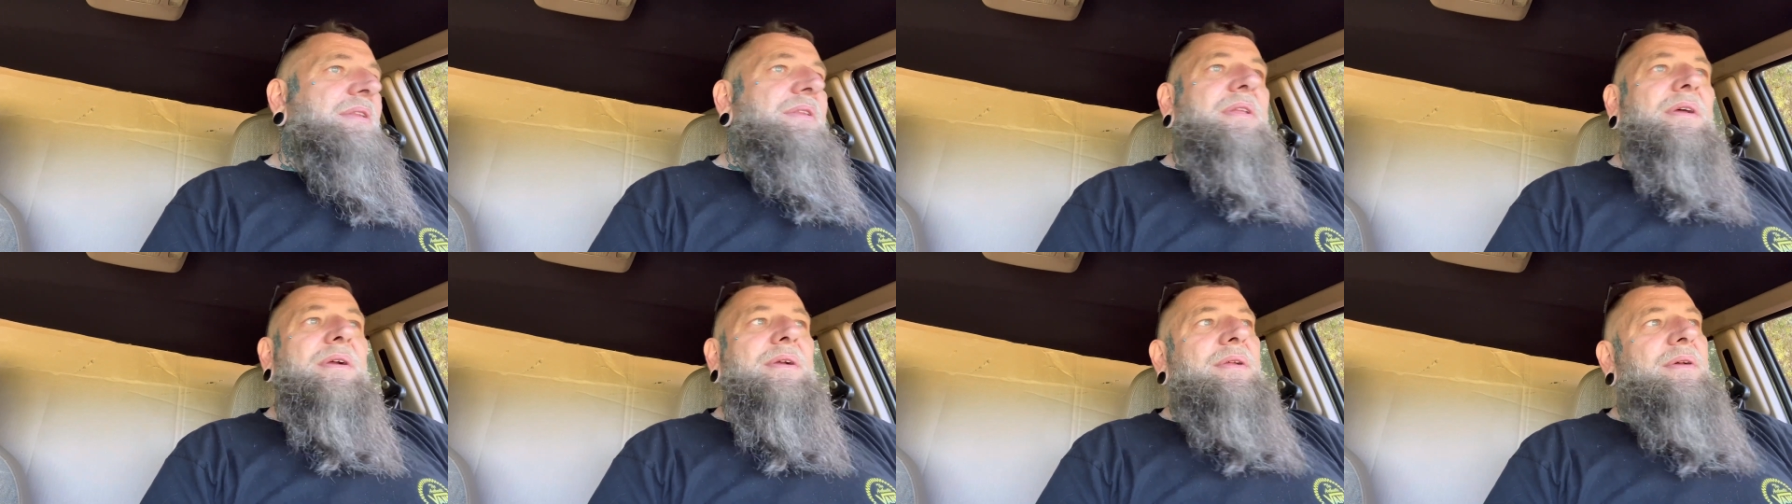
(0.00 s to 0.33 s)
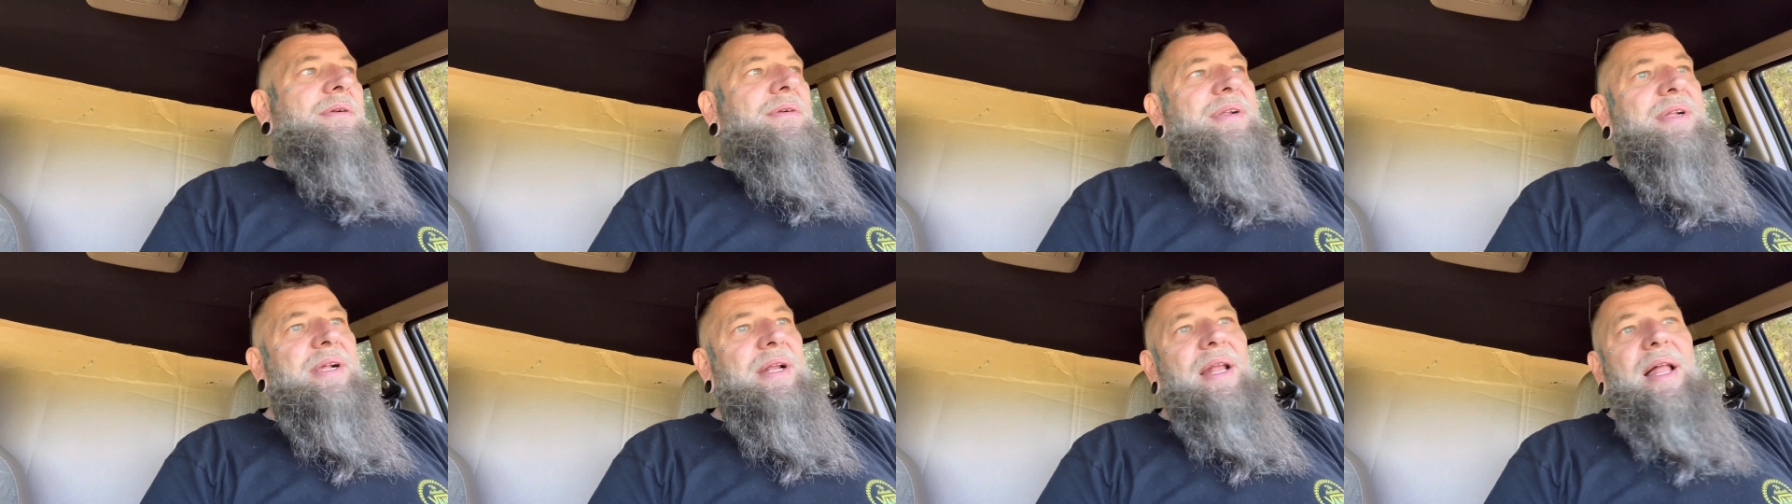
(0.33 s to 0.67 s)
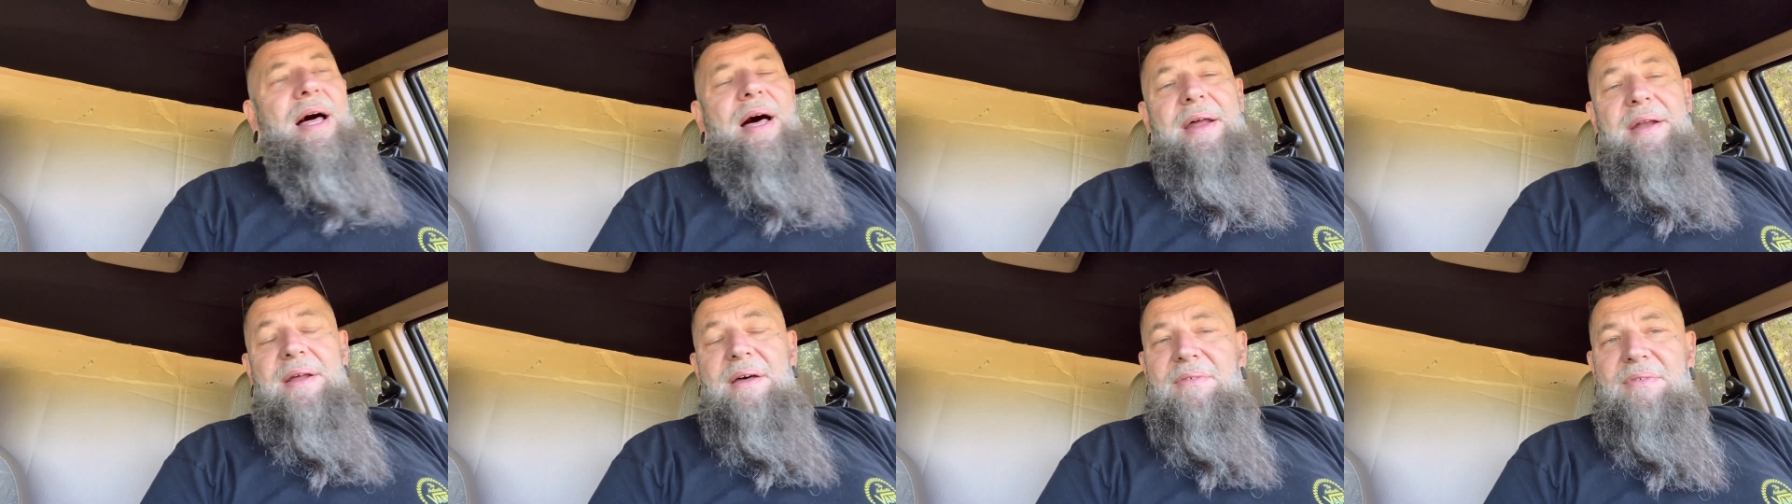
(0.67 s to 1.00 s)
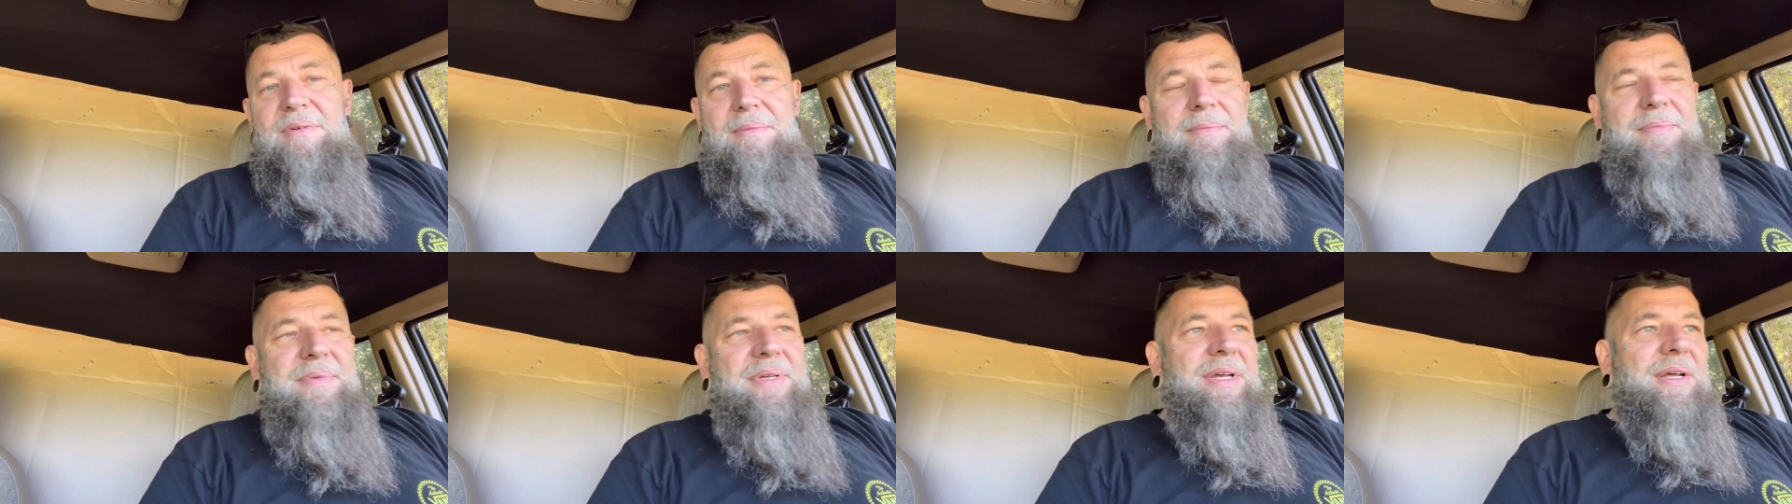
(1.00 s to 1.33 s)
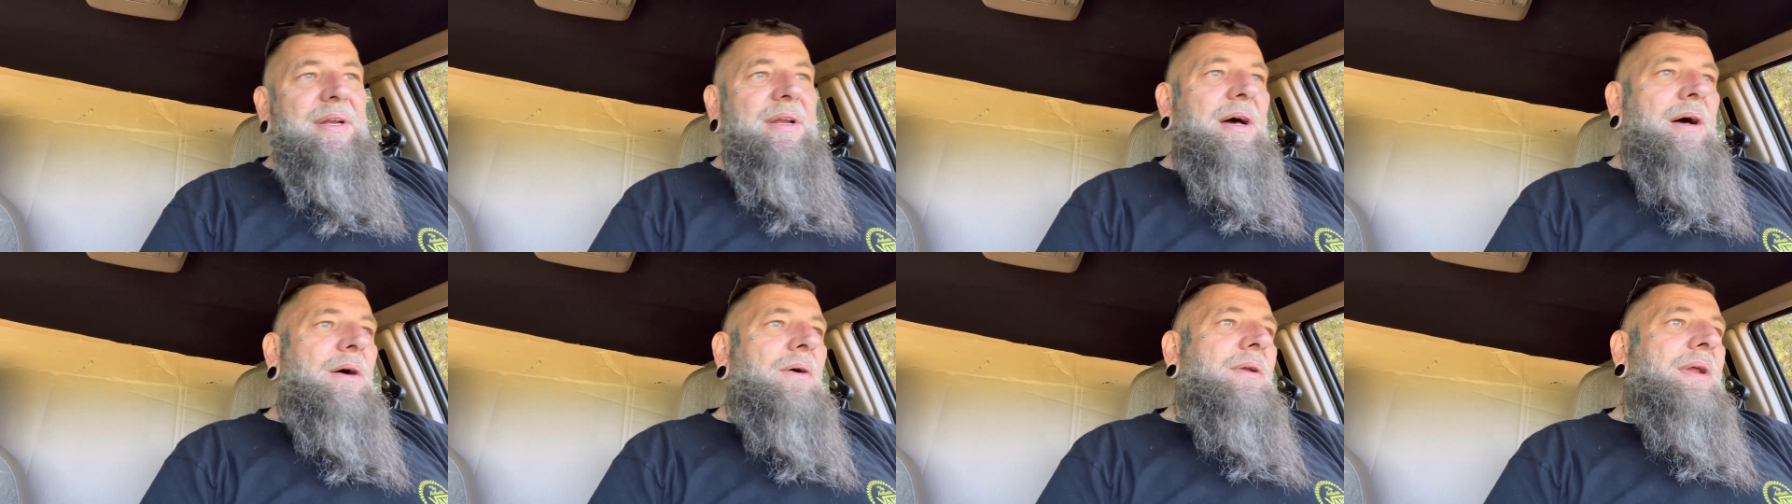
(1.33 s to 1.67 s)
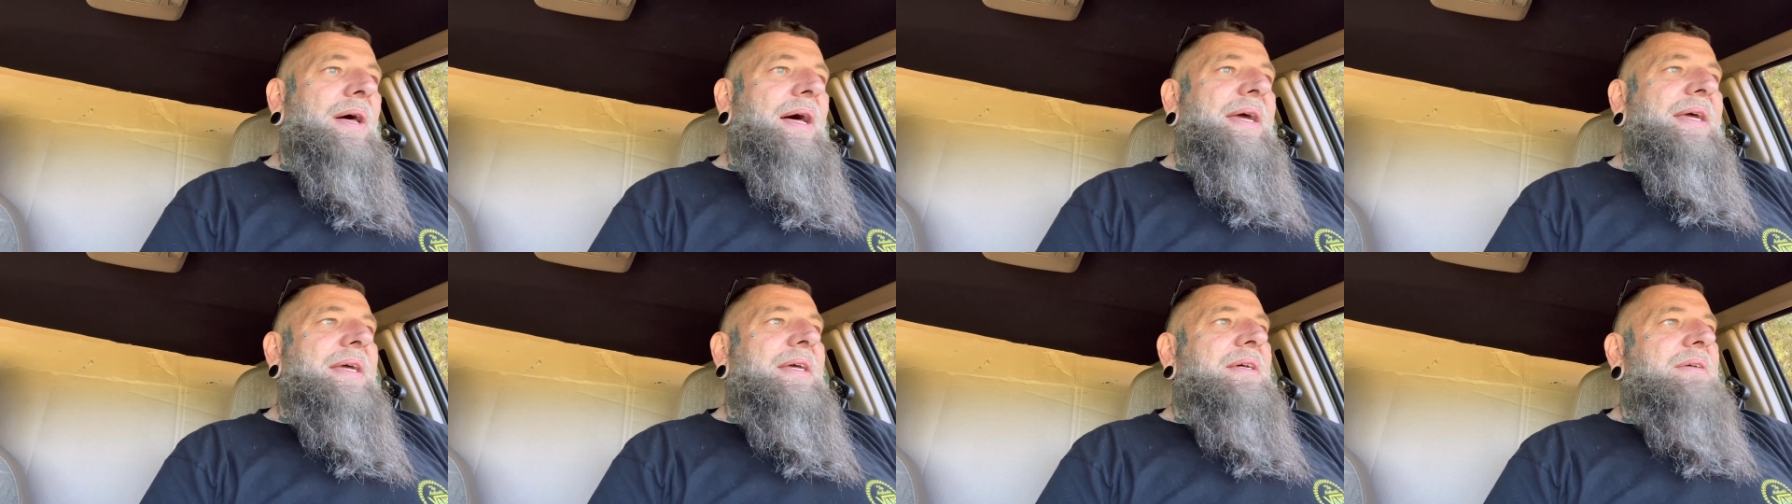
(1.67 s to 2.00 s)
there, there's a lot of them, you know,
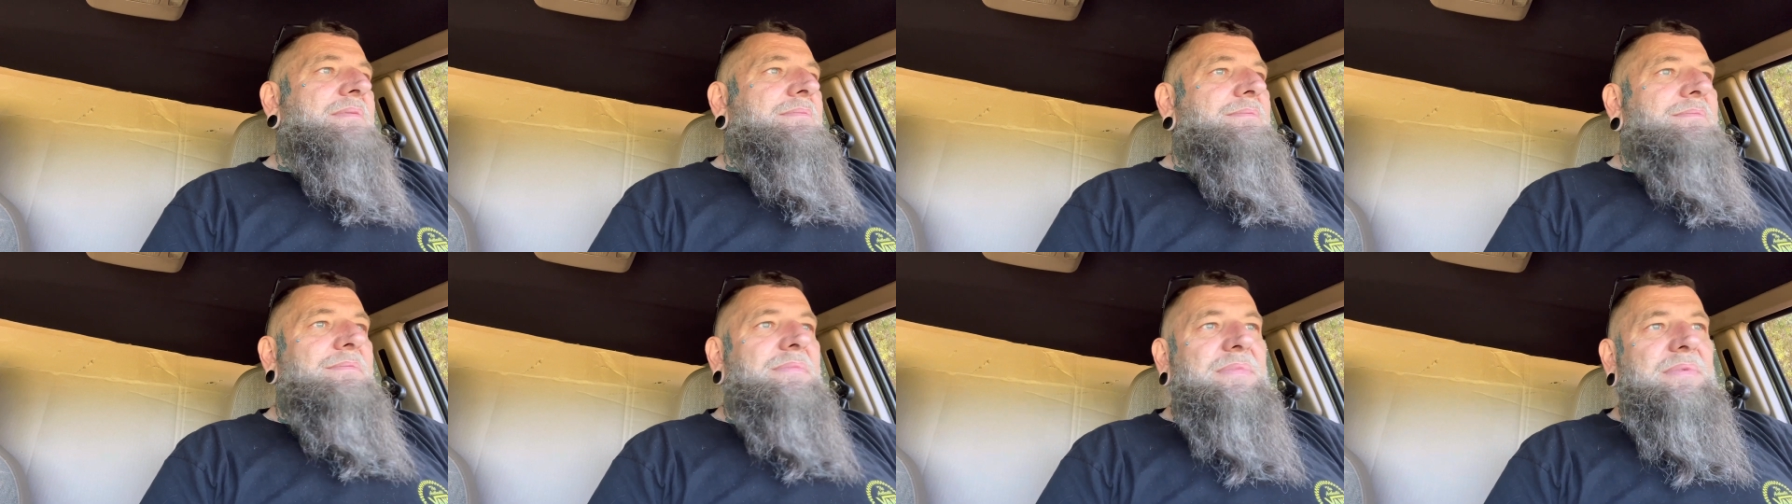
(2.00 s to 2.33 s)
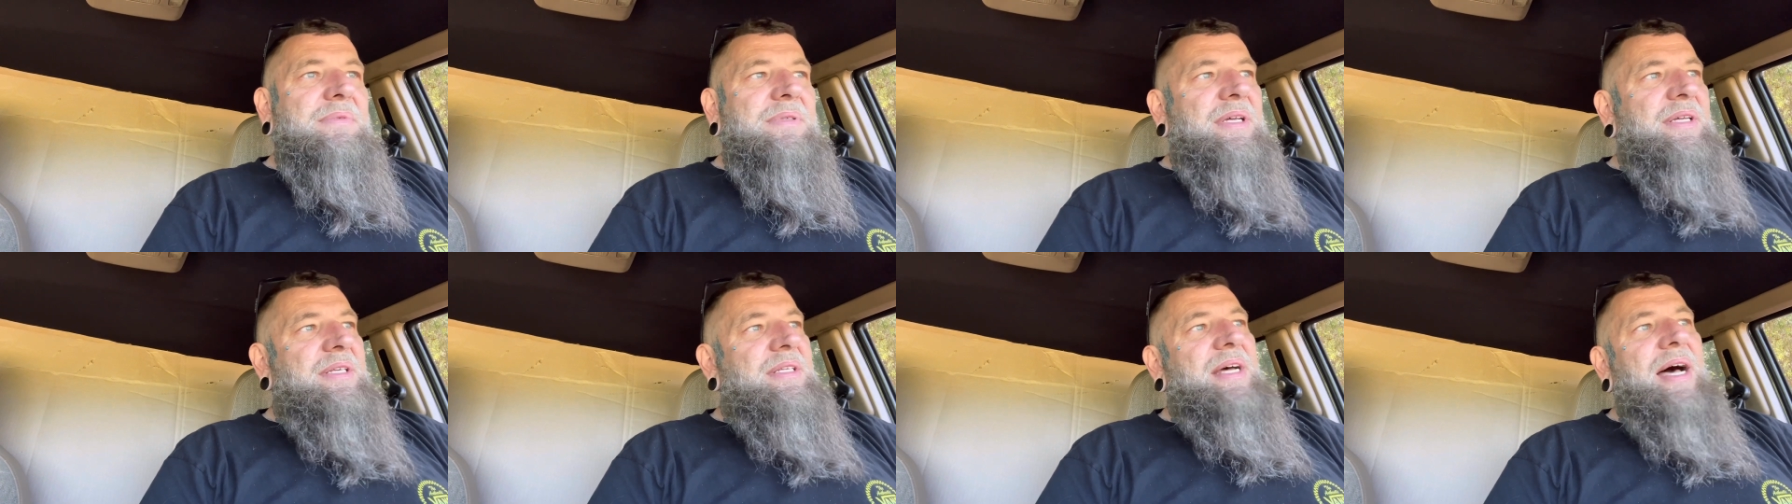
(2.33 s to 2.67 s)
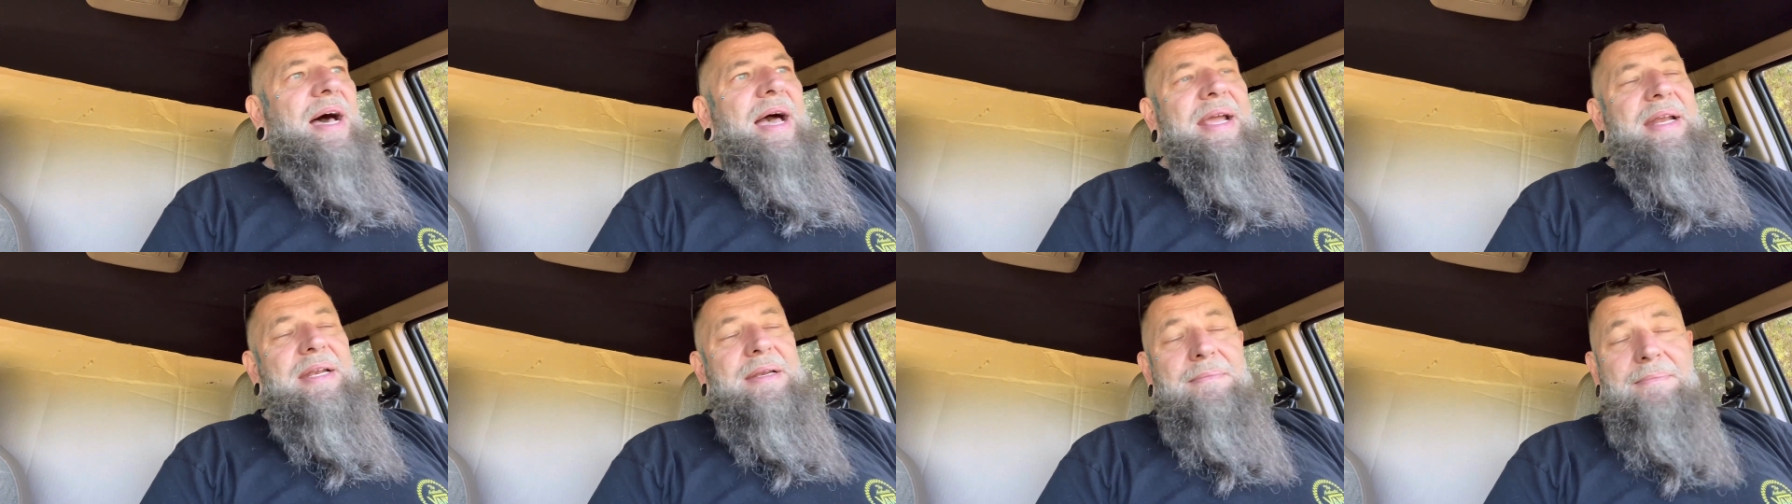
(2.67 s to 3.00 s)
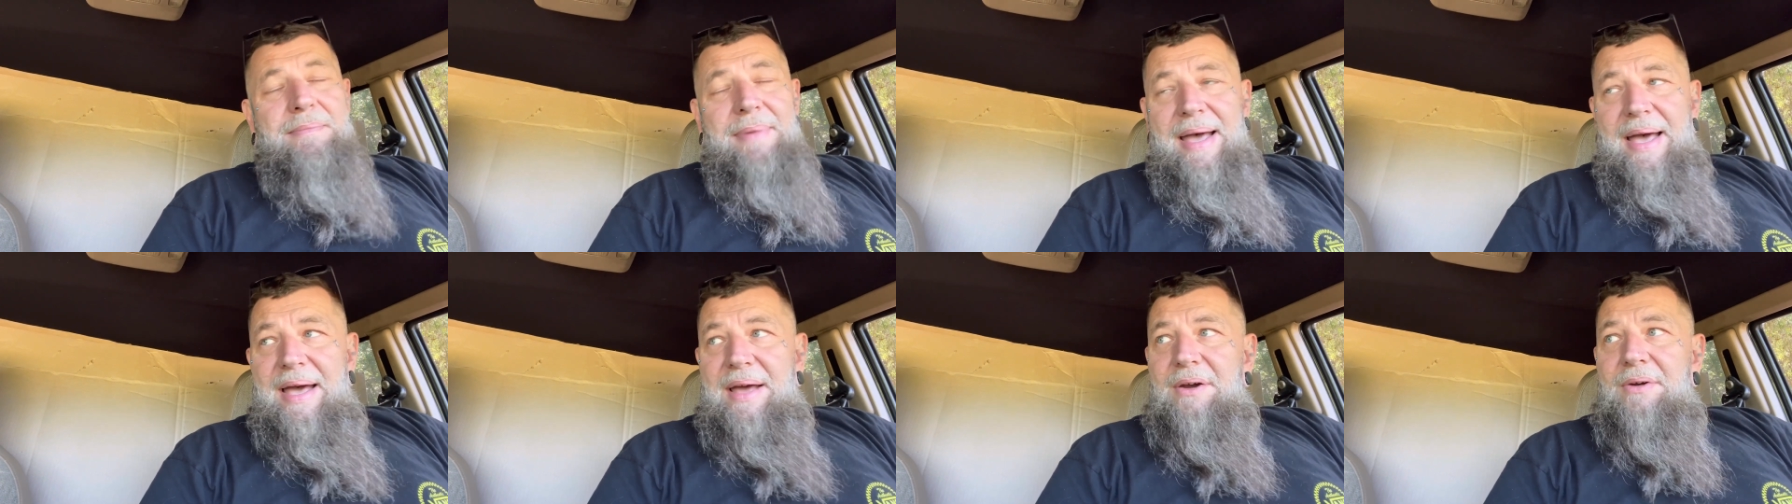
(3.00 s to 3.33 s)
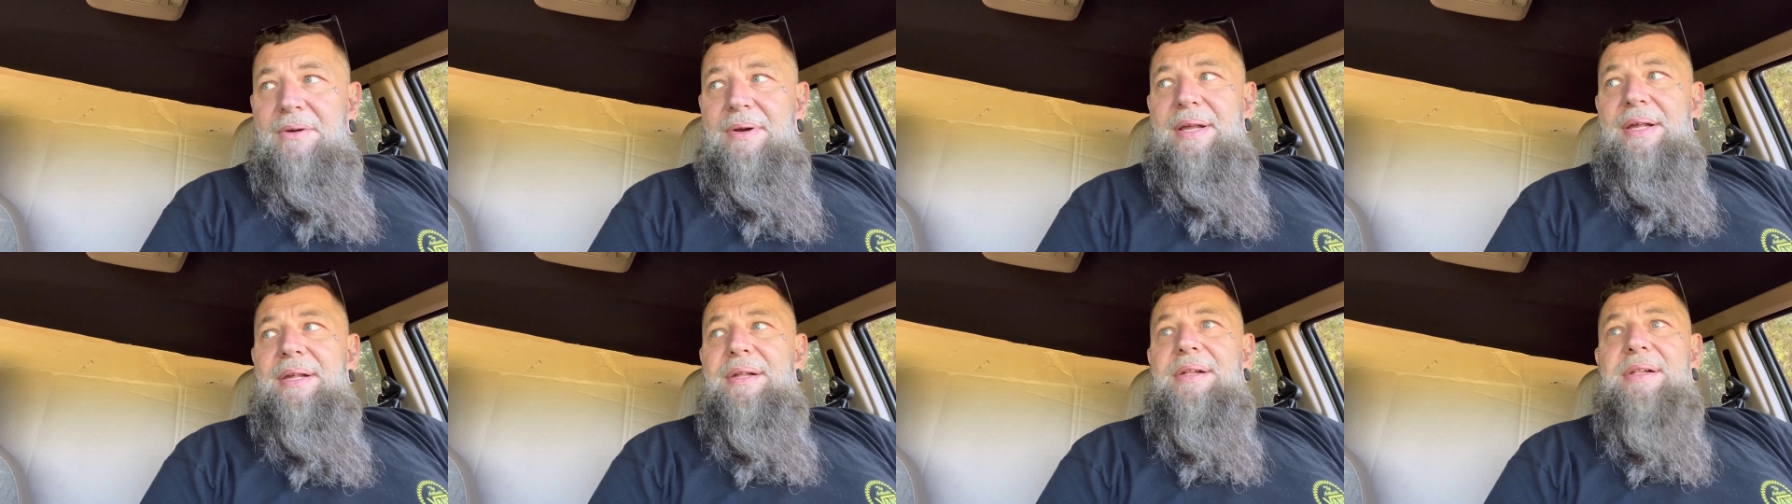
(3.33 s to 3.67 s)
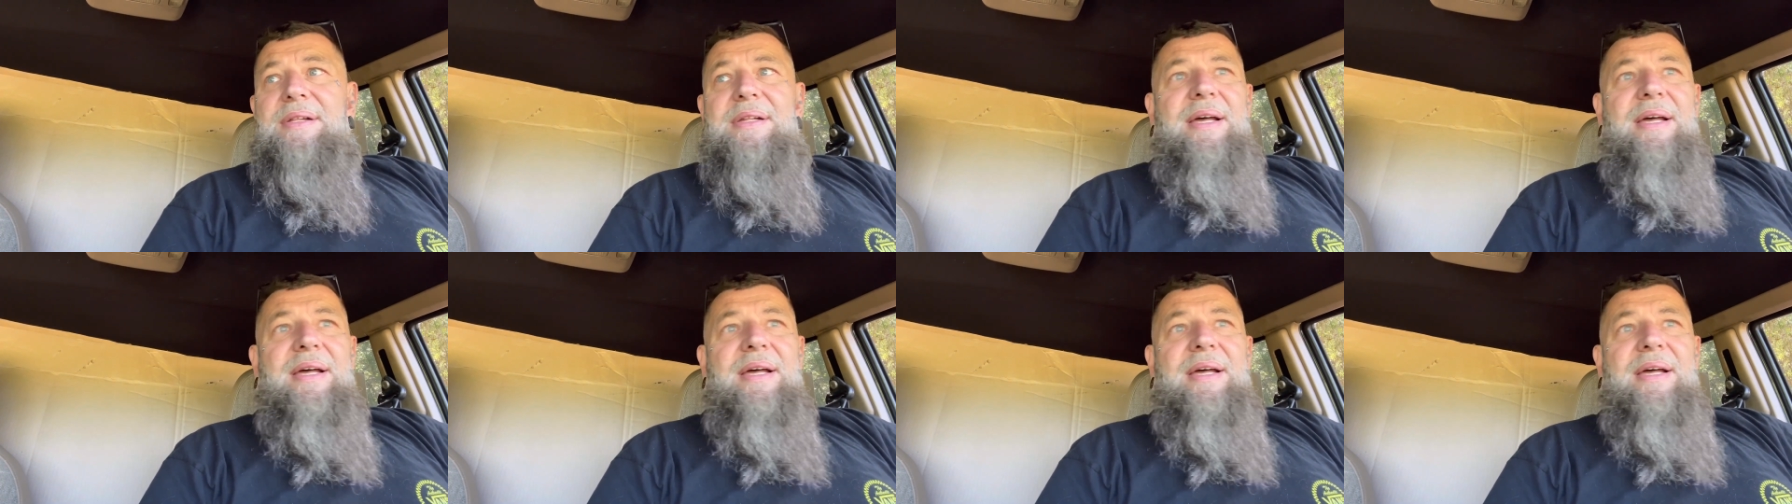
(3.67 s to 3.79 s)
like the Titan batteries,